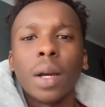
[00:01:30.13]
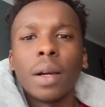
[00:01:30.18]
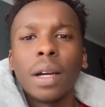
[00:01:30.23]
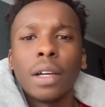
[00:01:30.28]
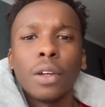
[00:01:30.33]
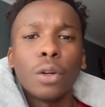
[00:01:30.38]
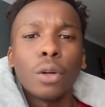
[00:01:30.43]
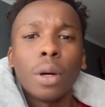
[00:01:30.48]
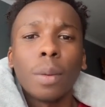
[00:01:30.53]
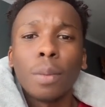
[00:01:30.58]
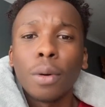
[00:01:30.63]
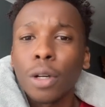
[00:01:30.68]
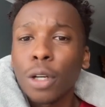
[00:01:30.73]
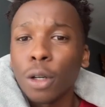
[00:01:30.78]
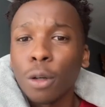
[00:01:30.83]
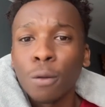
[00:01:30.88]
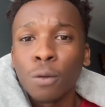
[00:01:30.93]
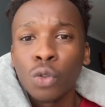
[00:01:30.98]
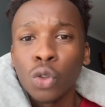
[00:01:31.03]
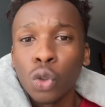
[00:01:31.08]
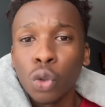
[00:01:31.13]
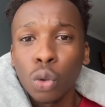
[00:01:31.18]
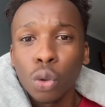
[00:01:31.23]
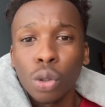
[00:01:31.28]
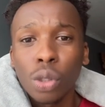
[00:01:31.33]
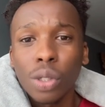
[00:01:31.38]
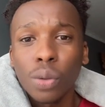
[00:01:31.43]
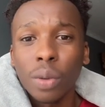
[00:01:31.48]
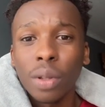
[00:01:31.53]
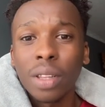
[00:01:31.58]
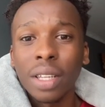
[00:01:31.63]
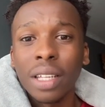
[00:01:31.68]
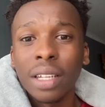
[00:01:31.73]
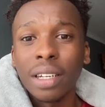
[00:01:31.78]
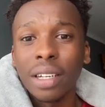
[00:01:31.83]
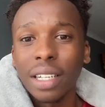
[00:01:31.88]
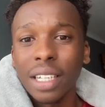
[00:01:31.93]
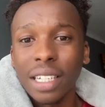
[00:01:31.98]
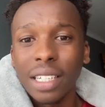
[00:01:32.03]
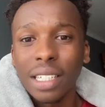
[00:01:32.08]
you know, a bottle of juice when they
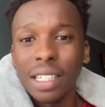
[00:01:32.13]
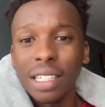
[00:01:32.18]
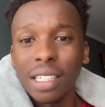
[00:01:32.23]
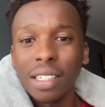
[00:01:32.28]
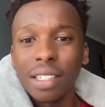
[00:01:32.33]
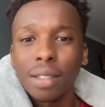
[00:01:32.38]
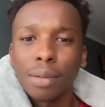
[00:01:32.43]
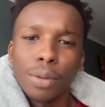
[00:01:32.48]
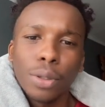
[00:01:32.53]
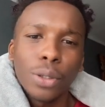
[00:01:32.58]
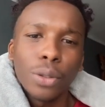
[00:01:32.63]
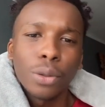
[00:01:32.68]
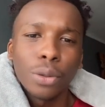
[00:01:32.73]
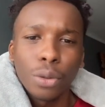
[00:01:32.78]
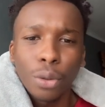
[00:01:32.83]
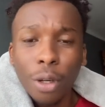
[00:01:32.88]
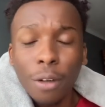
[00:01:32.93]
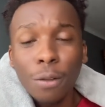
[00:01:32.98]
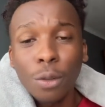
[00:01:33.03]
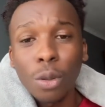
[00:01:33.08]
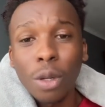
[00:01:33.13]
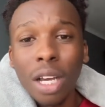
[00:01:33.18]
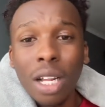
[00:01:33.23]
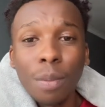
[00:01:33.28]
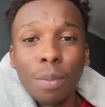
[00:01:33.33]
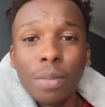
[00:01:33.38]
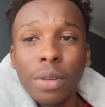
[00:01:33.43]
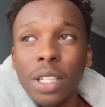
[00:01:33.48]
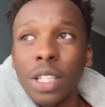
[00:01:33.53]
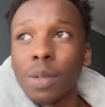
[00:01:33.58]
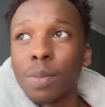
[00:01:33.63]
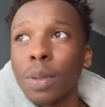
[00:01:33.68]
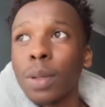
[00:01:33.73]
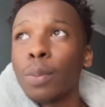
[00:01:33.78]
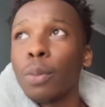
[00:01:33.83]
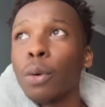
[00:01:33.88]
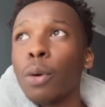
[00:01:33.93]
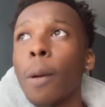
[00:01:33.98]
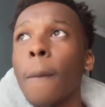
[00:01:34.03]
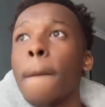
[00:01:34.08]
need it. You know, you have to help these
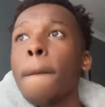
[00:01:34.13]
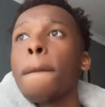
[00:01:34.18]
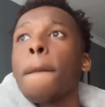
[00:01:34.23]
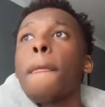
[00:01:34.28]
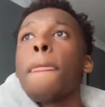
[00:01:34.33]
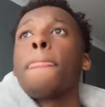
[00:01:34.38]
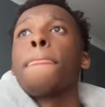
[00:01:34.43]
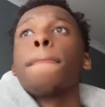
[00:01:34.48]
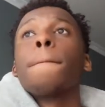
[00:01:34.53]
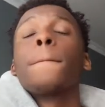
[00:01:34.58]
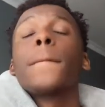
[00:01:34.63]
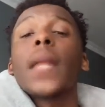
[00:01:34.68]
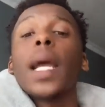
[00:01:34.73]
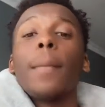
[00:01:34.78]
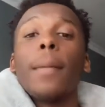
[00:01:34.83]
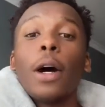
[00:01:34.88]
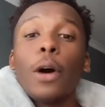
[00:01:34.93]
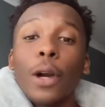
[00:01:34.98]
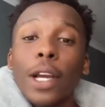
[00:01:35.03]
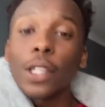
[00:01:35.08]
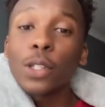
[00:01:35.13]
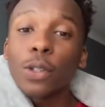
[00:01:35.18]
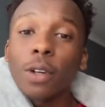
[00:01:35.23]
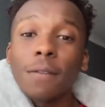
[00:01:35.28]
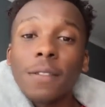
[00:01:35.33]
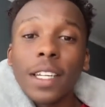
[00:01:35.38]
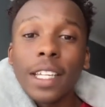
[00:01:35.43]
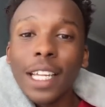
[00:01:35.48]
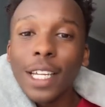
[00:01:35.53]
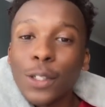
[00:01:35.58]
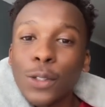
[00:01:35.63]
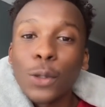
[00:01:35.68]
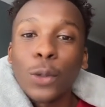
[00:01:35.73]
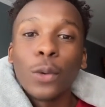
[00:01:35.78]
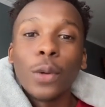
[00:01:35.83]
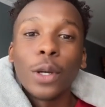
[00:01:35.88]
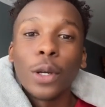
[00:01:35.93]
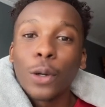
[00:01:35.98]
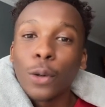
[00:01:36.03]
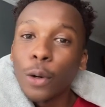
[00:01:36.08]
people okay so after that so
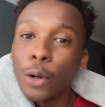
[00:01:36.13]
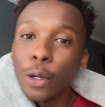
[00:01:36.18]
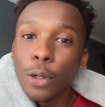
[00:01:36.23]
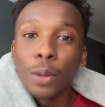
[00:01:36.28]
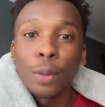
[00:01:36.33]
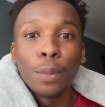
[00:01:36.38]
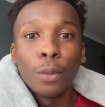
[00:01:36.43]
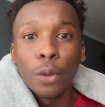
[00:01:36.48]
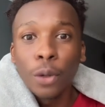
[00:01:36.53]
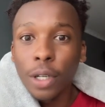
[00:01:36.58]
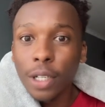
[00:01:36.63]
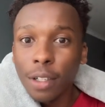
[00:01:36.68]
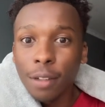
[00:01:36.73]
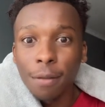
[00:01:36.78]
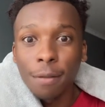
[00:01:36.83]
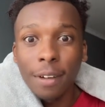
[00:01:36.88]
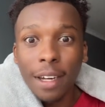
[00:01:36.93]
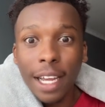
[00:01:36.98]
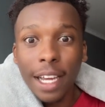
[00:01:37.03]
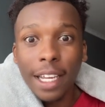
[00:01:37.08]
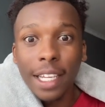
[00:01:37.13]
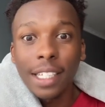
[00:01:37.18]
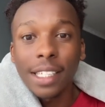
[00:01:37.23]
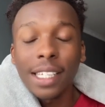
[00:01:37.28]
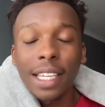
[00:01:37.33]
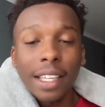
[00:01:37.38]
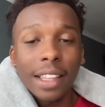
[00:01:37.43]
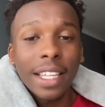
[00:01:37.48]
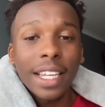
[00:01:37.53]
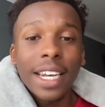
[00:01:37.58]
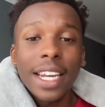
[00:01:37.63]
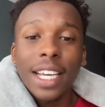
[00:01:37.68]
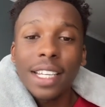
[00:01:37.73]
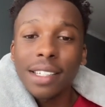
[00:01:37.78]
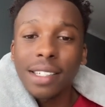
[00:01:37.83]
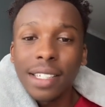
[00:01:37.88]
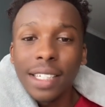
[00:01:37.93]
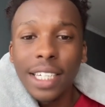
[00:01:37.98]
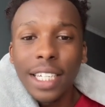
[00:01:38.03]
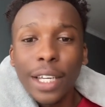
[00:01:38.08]
we called we booked flights and the
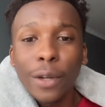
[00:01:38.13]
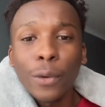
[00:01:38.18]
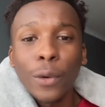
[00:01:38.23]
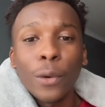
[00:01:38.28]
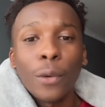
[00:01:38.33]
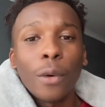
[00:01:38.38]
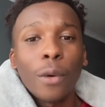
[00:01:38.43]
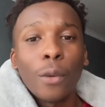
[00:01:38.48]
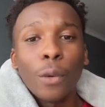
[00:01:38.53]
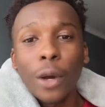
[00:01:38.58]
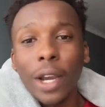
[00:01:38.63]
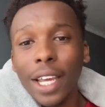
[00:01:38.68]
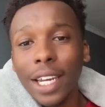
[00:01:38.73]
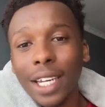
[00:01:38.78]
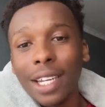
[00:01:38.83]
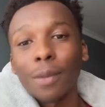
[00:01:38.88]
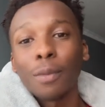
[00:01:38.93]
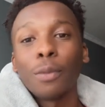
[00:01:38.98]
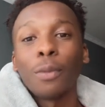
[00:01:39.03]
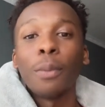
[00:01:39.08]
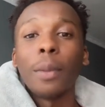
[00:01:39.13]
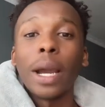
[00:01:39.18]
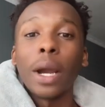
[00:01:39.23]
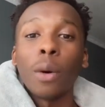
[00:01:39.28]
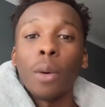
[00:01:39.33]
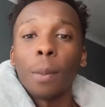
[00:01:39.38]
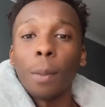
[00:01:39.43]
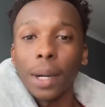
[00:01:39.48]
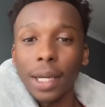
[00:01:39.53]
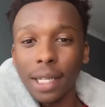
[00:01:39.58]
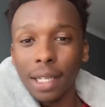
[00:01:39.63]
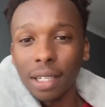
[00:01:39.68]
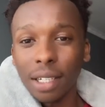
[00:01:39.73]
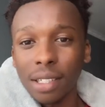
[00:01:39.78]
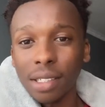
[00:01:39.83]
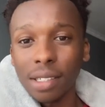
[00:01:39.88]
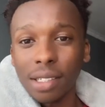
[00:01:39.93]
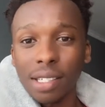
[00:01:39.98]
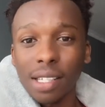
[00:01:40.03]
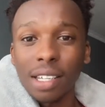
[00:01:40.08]
next day we were woken up by our
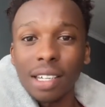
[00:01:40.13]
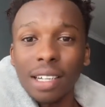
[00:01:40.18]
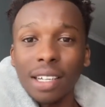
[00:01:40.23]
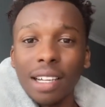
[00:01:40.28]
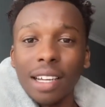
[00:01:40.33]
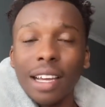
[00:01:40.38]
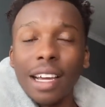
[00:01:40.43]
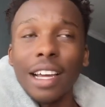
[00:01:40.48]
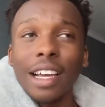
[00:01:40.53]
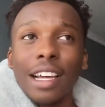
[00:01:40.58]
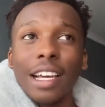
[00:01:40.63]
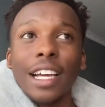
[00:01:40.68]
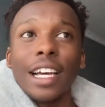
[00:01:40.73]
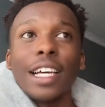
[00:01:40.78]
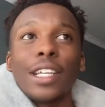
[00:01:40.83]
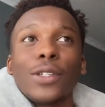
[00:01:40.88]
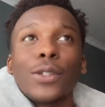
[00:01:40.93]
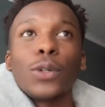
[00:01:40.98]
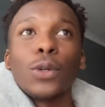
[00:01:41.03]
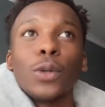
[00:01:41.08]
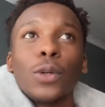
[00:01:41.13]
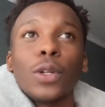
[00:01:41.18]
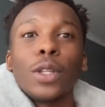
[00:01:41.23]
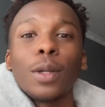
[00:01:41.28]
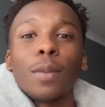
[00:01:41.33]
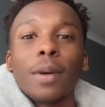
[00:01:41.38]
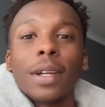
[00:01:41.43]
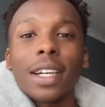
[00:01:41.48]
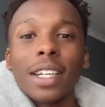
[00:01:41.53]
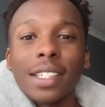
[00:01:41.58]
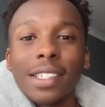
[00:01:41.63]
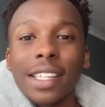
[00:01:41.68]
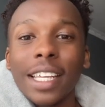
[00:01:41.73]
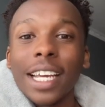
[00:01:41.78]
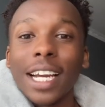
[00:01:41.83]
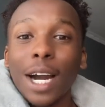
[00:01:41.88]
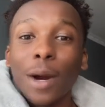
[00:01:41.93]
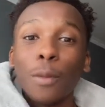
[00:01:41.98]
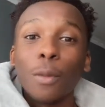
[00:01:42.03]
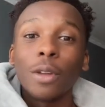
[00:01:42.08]
butlers yeah so the butlers they
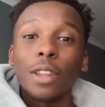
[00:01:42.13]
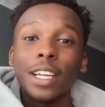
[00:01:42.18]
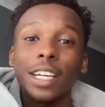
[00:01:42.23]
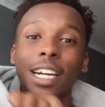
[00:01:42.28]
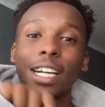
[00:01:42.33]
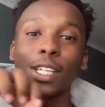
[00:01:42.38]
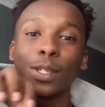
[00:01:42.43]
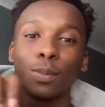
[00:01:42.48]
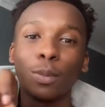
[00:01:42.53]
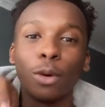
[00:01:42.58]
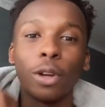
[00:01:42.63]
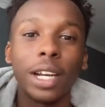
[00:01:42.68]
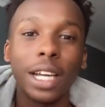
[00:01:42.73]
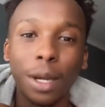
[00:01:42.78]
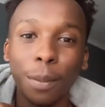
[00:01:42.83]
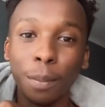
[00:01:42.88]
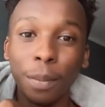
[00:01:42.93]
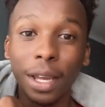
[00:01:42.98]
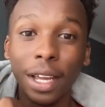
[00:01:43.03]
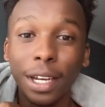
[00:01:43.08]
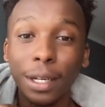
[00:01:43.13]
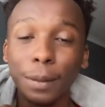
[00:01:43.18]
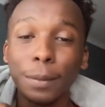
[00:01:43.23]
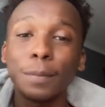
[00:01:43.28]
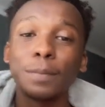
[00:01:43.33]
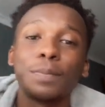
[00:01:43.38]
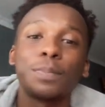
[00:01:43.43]
come with like a small cabell